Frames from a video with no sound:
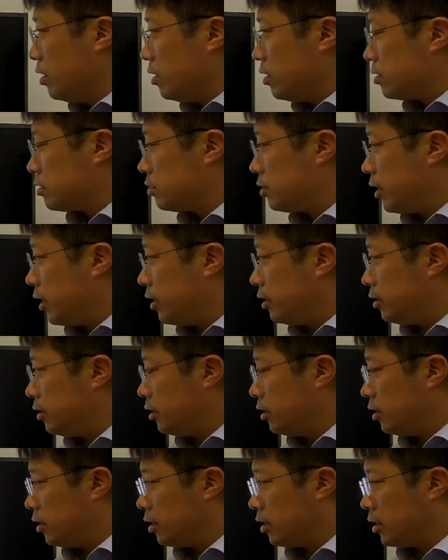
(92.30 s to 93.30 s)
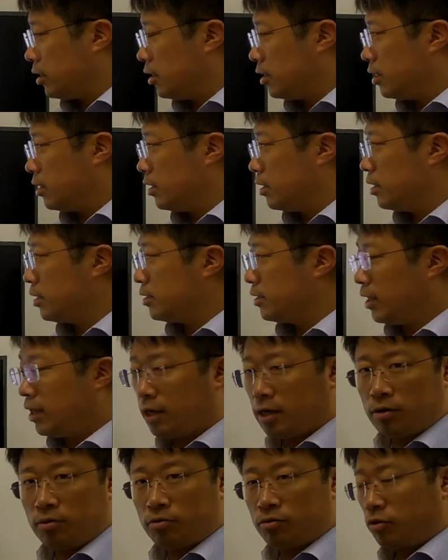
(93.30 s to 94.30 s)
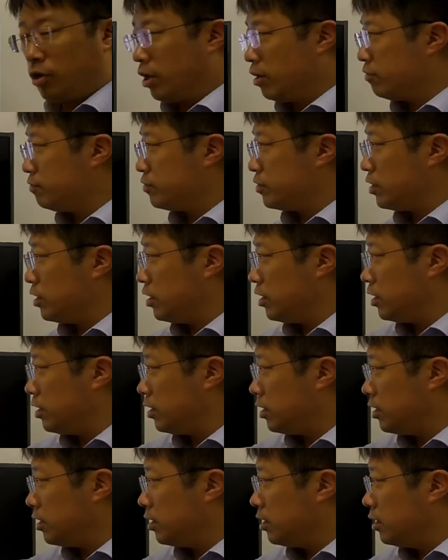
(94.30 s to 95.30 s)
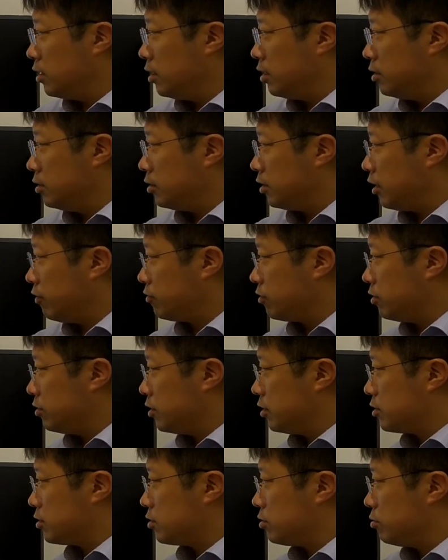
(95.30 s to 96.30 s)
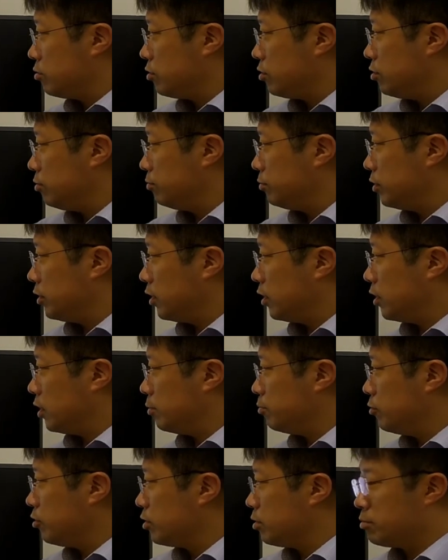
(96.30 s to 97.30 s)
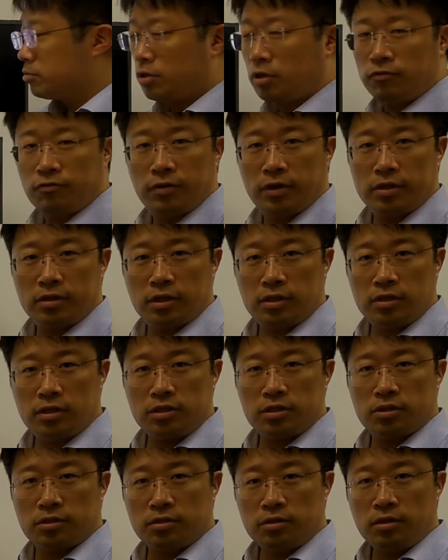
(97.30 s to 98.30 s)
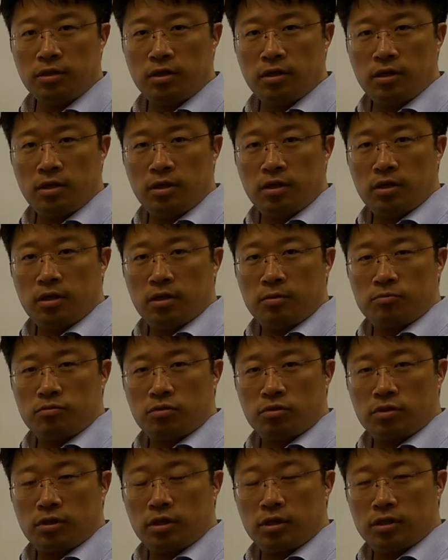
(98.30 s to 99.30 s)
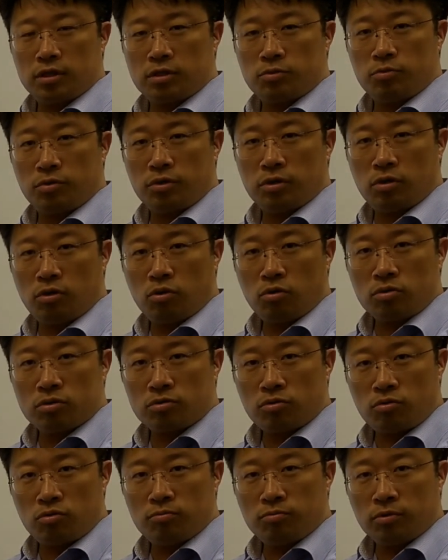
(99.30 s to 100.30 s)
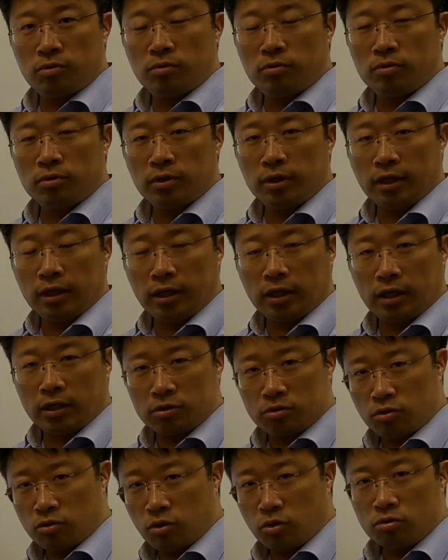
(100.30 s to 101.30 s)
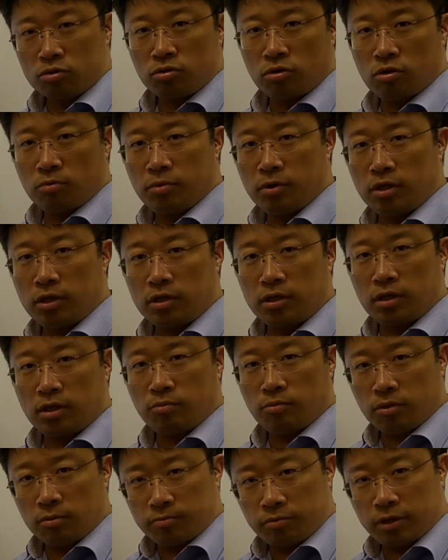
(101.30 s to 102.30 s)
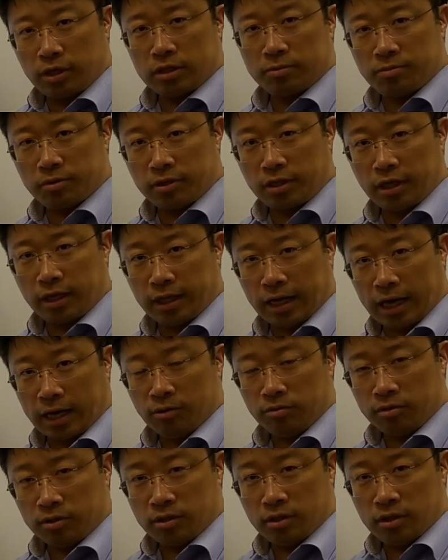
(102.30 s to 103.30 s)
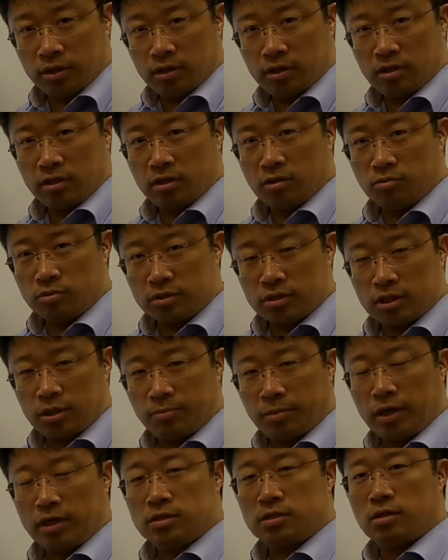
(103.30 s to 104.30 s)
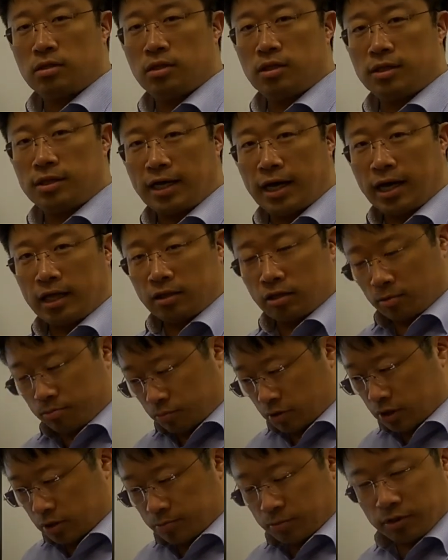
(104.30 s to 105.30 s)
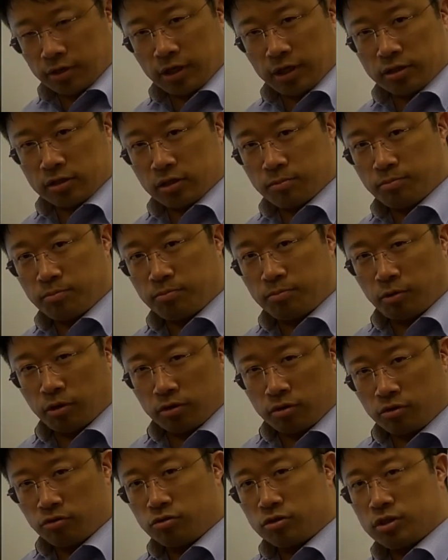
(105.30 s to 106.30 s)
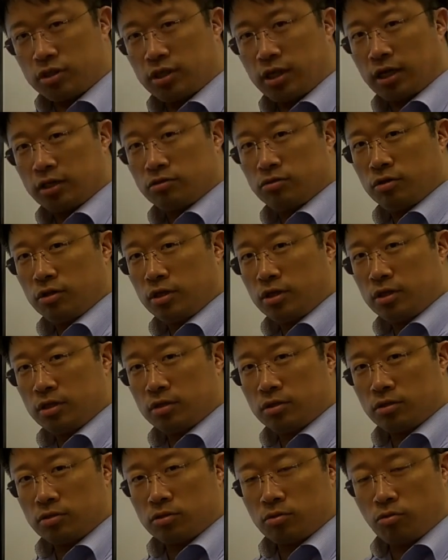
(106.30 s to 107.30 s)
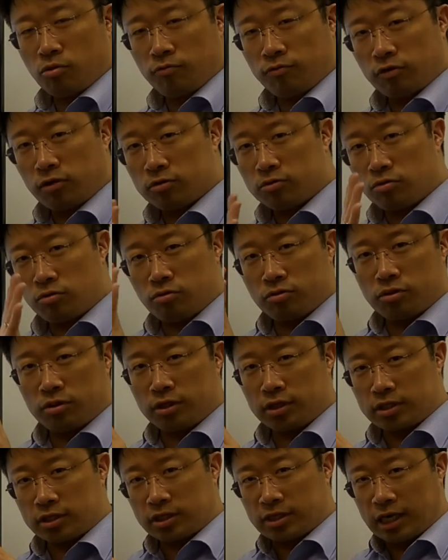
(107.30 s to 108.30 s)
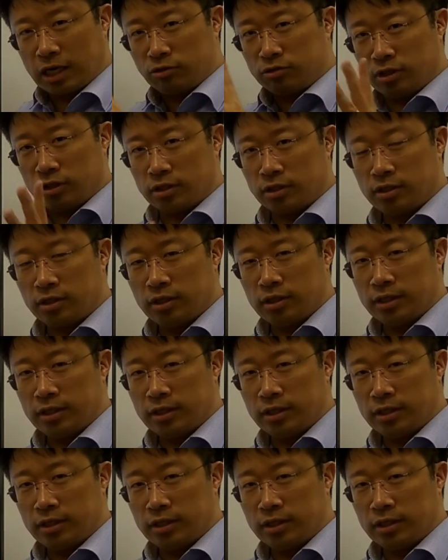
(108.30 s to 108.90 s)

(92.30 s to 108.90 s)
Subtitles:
So then now you have after the sodium ammonium sulfate addition, proteins with a low solubility will precipitate it out. You will see basically not a precipitation, but you see actually this overall solution is crowded.